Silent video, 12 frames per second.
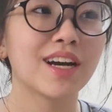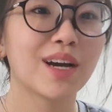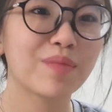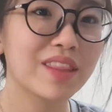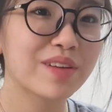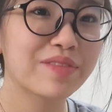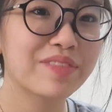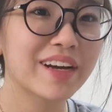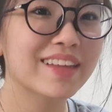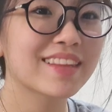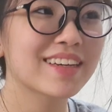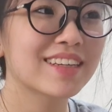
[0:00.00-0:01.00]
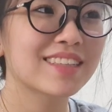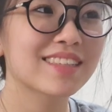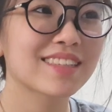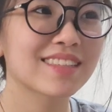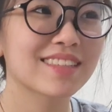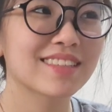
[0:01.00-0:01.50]
I mean, the fact that
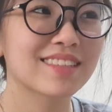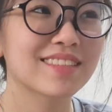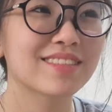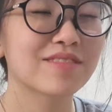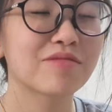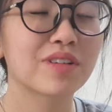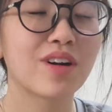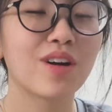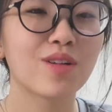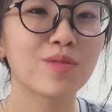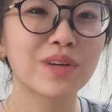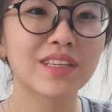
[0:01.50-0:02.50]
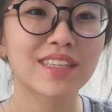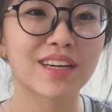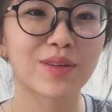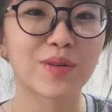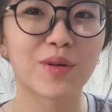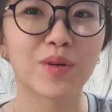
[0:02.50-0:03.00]
we're always
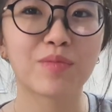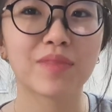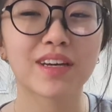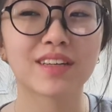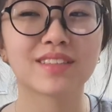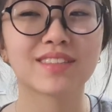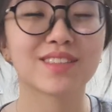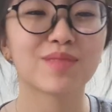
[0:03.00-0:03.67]
at home and